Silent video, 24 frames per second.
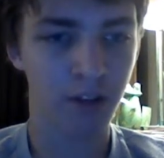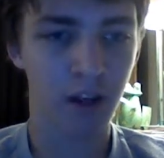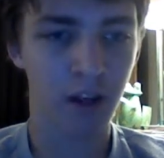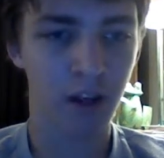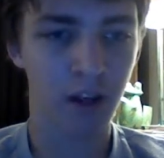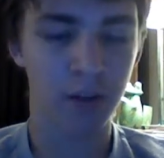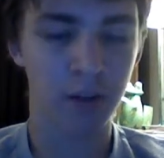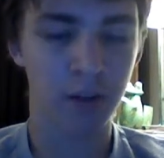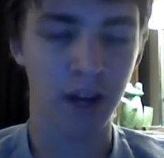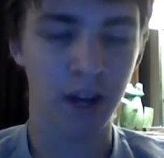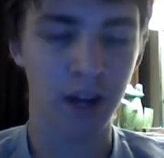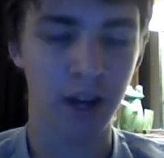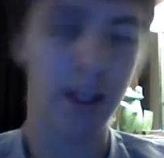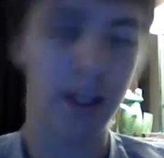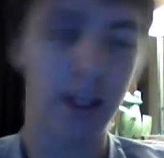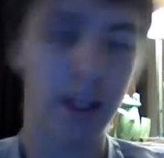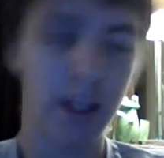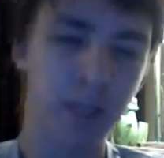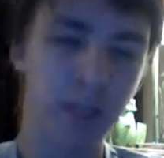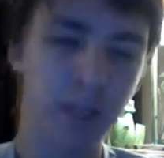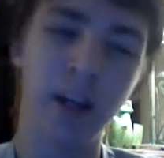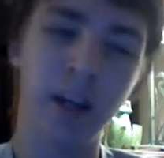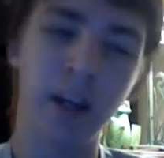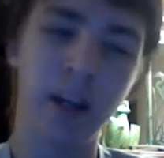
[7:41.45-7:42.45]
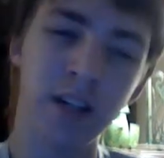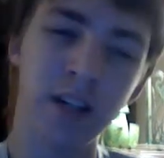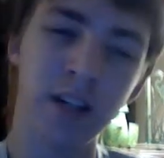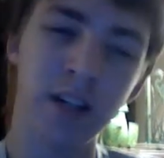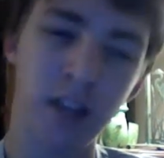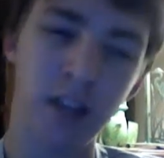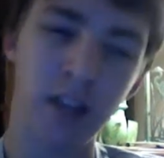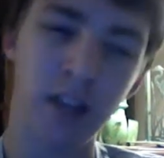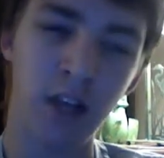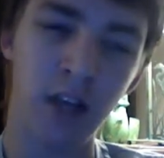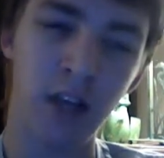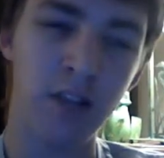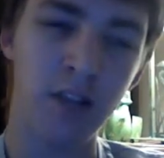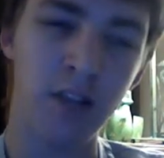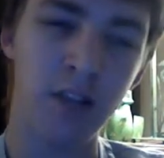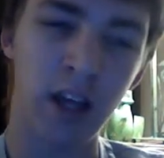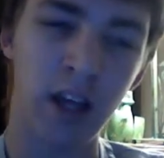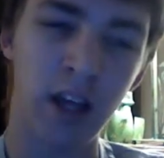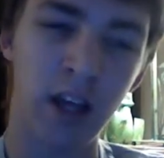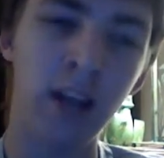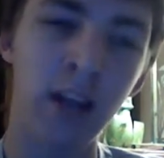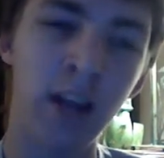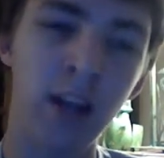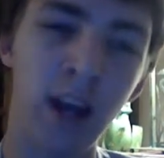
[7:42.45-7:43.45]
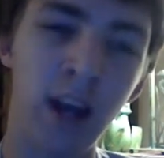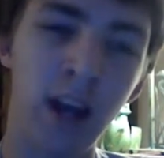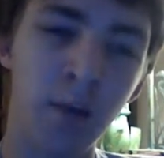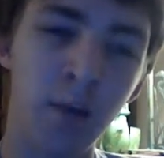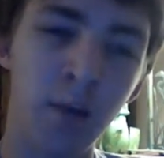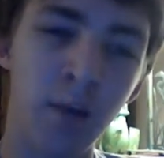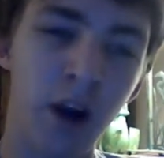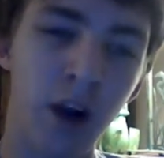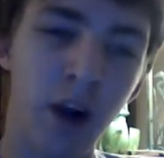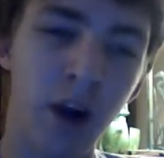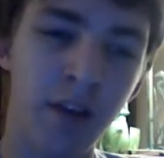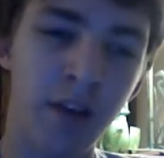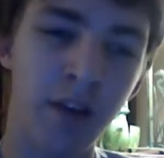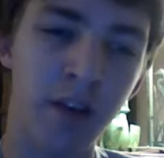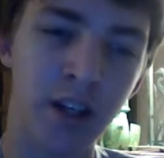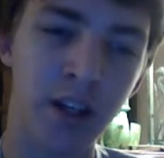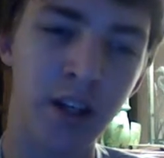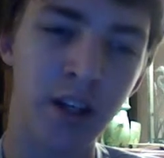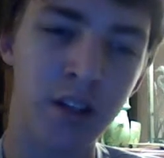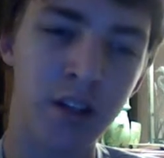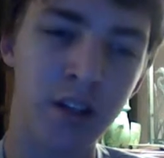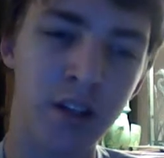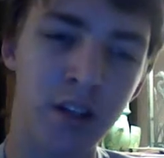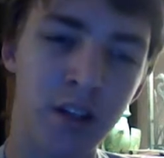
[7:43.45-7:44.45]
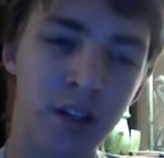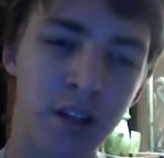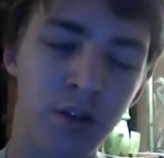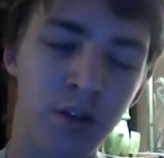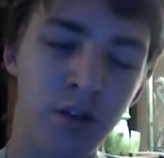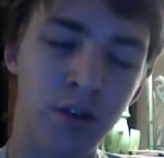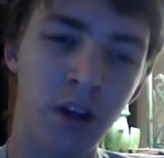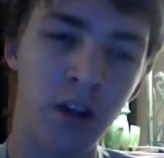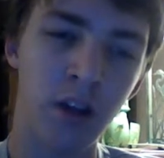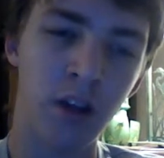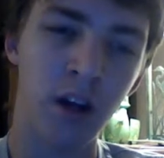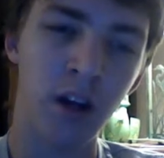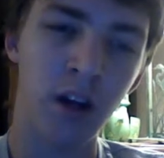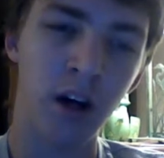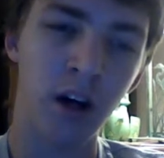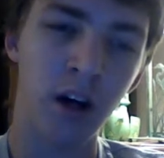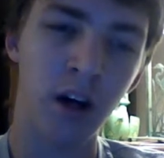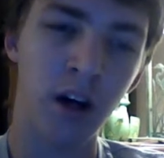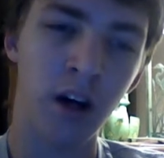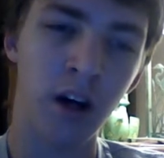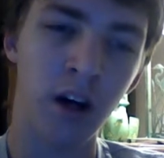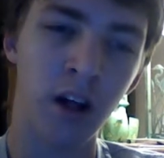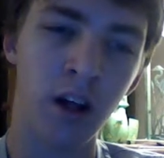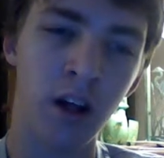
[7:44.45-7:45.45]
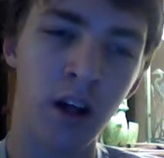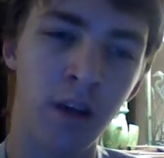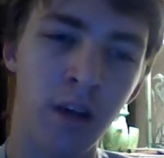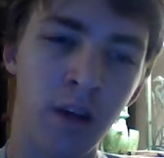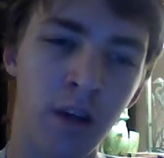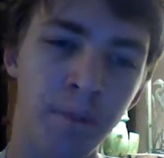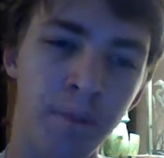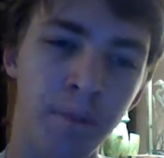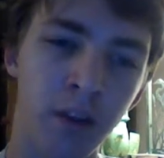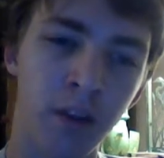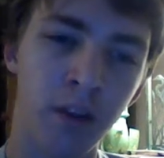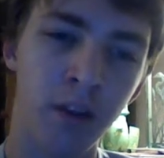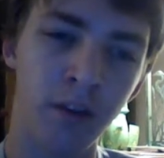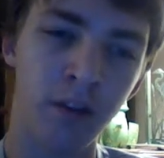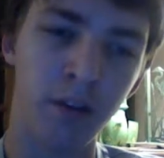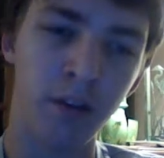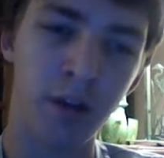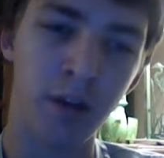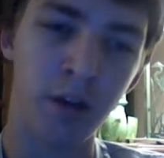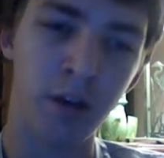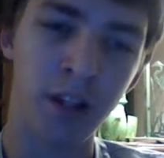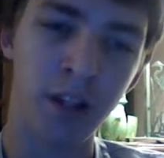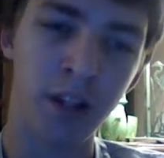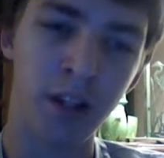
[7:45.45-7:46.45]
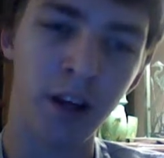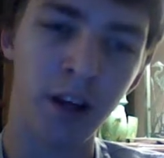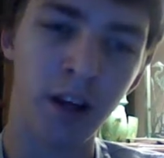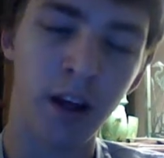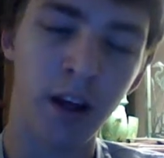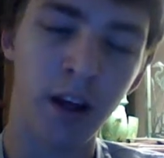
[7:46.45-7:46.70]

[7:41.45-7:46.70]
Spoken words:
But I think it's because they use the in-game graphics to do the voicing.